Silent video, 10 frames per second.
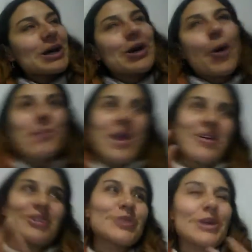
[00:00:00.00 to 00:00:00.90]

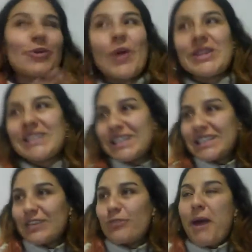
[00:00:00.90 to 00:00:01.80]
comparing to the
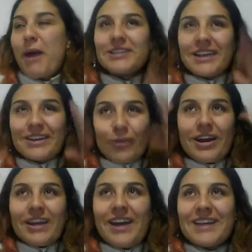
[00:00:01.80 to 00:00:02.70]
quantitative part, like
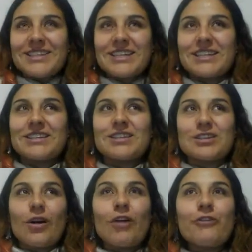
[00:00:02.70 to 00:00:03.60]
organizing the
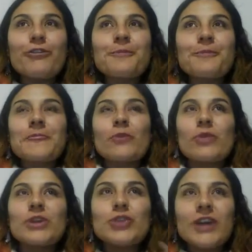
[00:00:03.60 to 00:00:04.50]
stuff
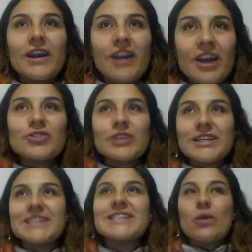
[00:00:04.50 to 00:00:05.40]
where you can
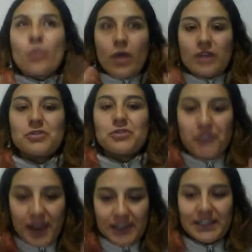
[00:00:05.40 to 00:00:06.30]
actually say what your
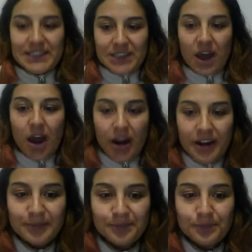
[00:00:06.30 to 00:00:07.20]
findings
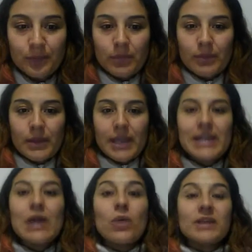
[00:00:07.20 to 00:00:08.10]
are in
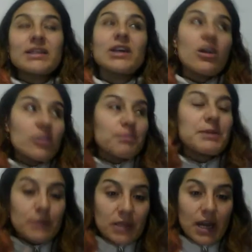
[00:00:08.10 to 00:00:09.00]
a way that other
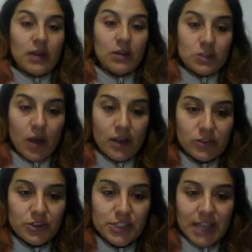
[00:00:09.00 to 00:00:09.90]
people can also
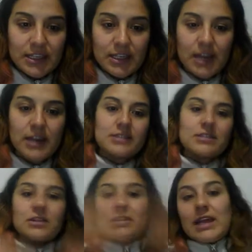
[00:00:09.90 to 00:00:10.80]
understand it, and it's
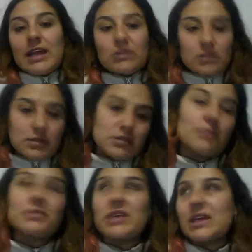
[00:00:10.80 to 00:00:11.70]
not like
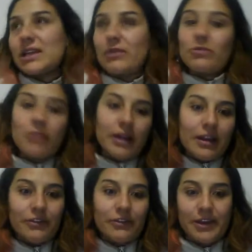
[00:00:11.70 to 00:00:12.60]
something like
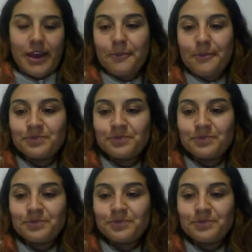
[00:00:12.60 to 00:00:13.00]
whatever, yeah?